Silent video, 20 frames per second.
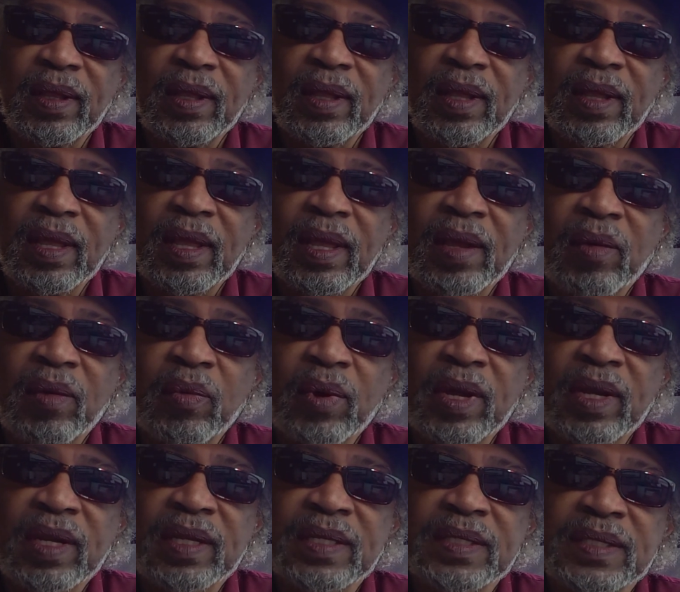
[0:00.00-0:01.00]
And
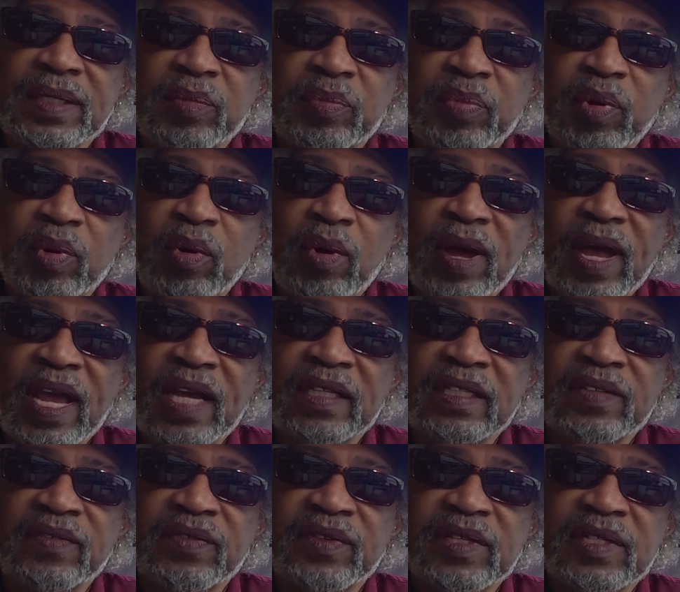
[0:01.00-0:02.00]
what is a
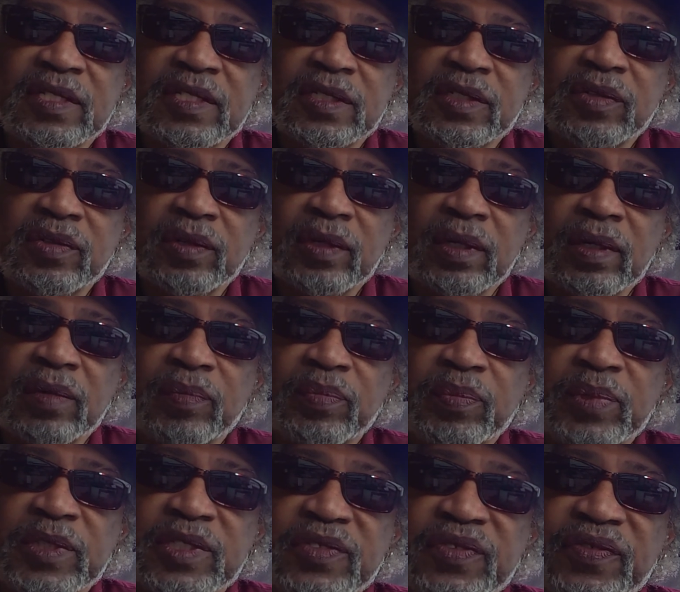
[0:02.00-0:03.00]
proactive
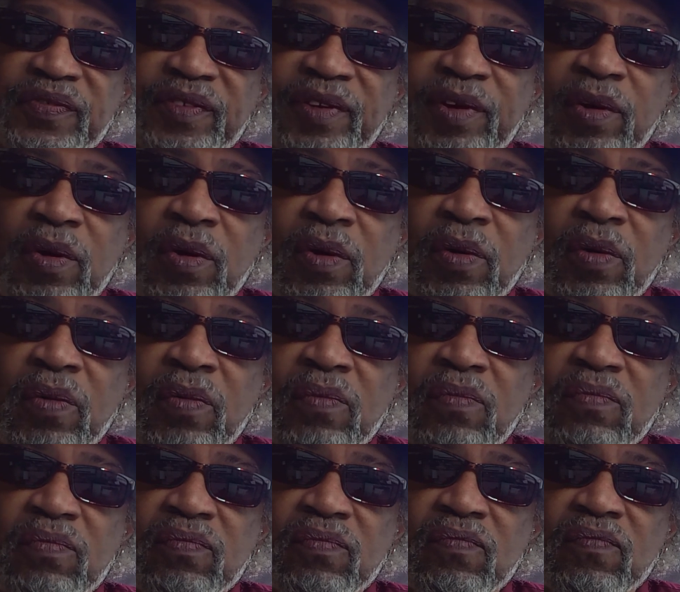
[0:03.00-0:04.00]
patrol?
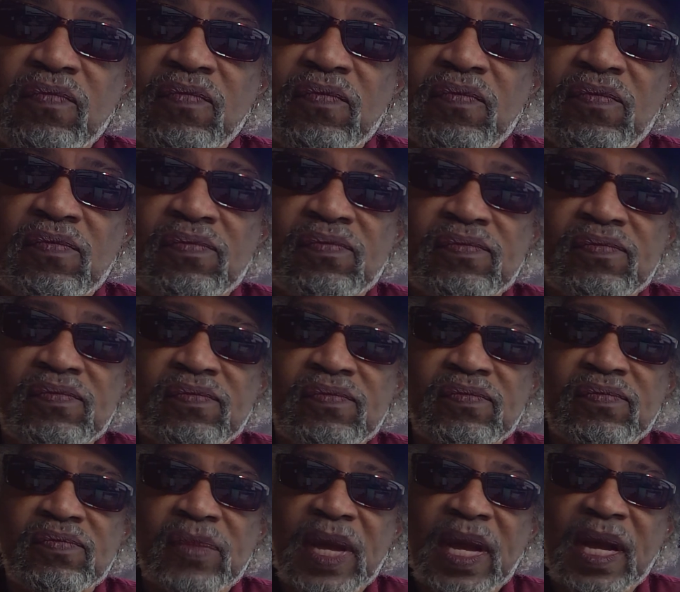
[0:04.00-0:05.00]
I
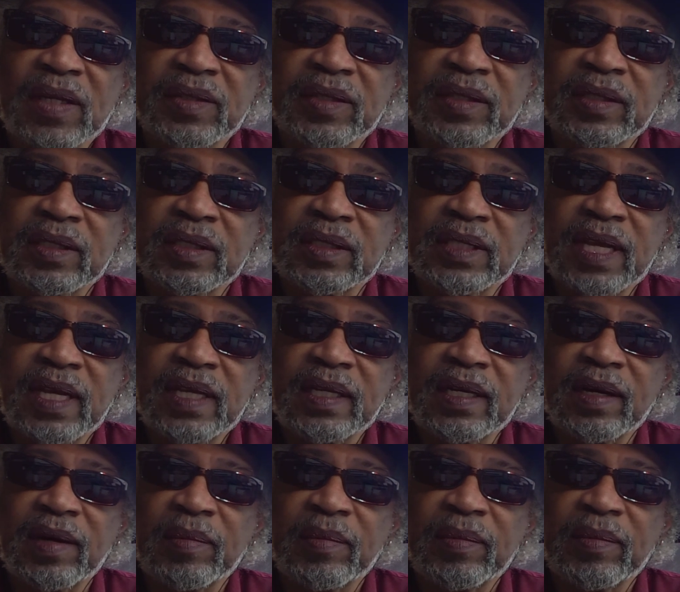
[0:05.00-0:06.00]
have to look that up.